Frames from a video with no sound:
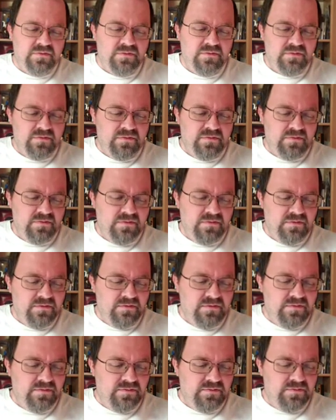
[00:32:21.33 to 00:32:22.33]

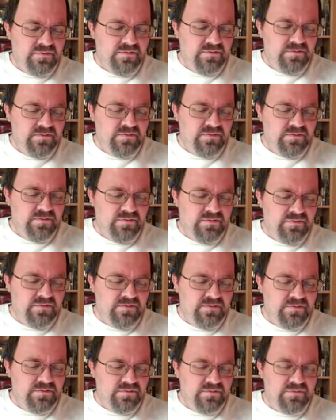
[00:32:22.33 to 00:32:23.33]

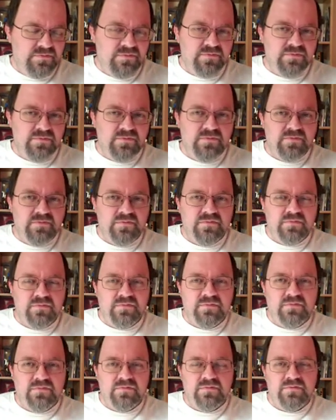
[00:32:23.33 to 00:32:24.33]

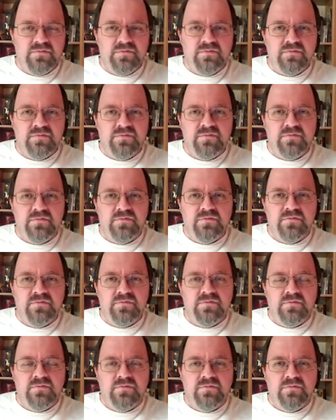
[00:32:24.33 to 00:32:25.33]

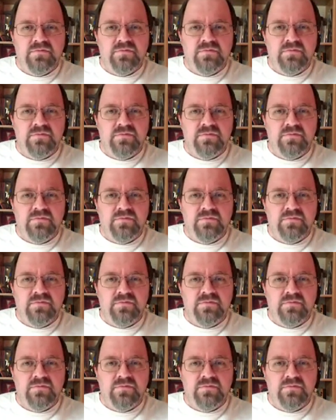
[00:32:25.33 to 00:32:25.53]
(not speaking)